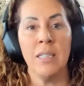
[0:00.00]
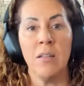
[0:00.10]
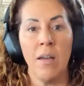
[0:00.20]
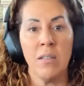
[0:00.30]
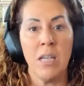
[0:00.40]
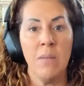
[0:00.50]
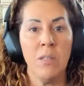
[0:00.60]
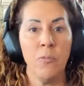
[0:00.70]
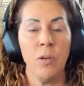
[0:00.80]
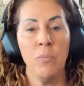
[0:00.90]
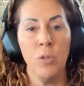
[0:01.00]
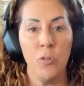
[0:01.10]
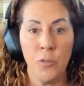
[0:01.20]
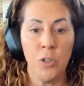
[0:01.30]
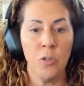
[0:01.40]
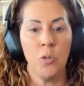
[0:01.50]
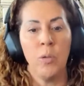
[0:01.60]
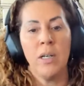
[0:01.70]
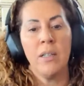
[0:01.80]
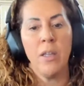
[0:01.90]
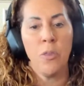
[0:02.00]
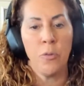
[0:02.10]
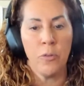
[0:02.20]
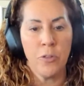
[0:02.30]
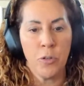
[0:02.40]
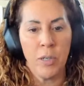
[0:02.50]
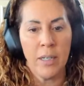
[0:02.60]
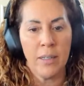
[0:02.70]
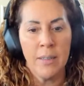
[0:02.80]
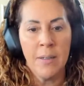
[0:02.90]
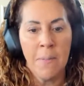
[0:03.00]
A lot of times if we move too quickly through a trick,